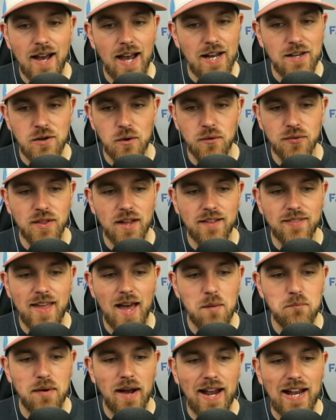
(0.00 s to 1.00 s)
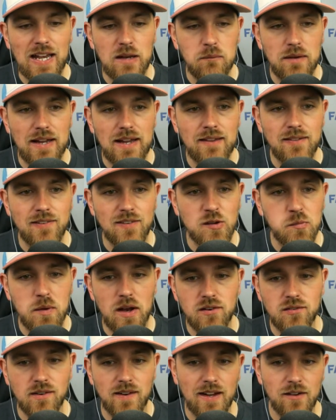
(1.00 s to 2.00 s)
I don't think that by any means,
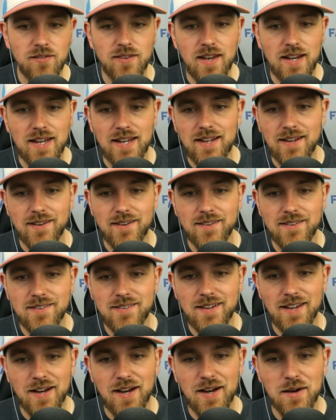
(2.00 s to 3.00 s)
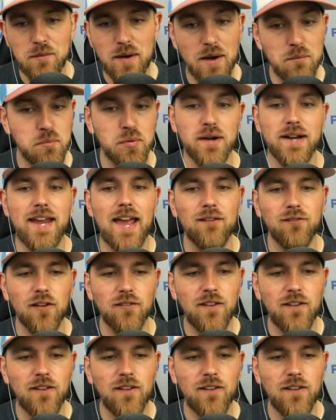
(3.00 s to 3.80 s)
especially given that he is uh, a pretty heavy